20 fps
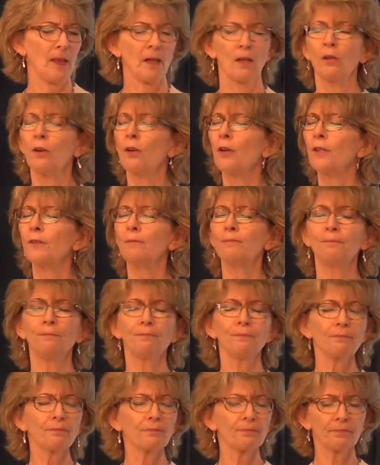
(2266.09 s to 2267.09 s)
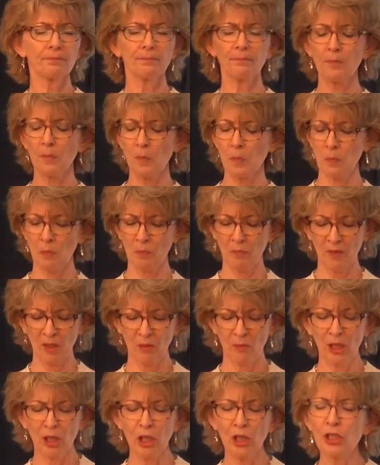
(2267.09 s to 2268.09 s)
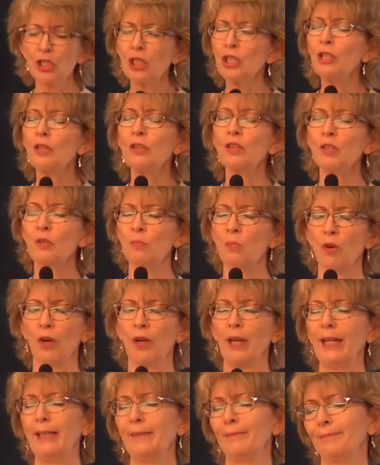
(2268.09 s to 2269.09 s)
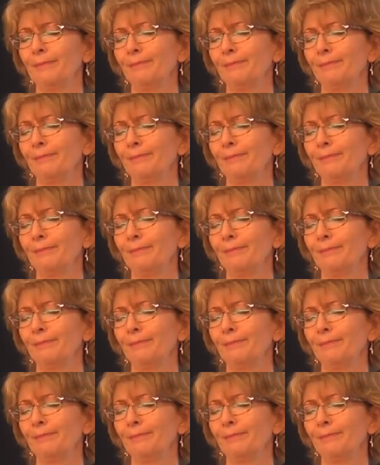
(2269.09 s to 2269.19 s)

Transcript: Lord, we look to you this morning.